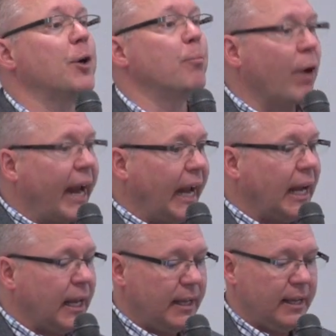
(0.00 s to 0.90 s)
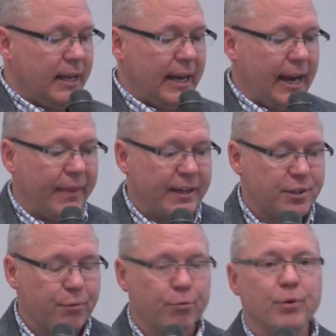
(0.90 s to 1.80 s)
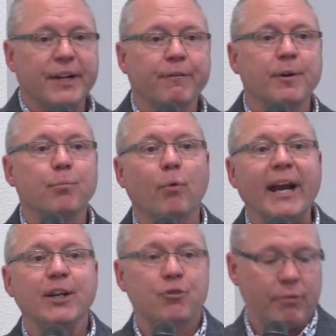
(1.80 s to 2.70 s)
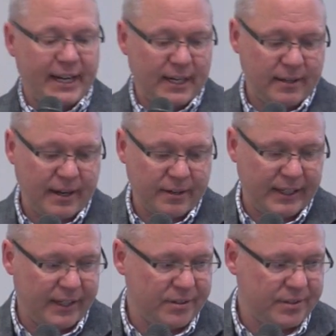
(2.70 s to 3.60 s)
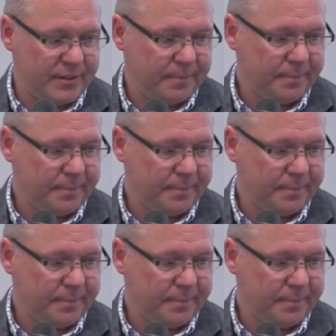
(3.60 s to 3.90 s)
our brain, and that's through different brain training techniques.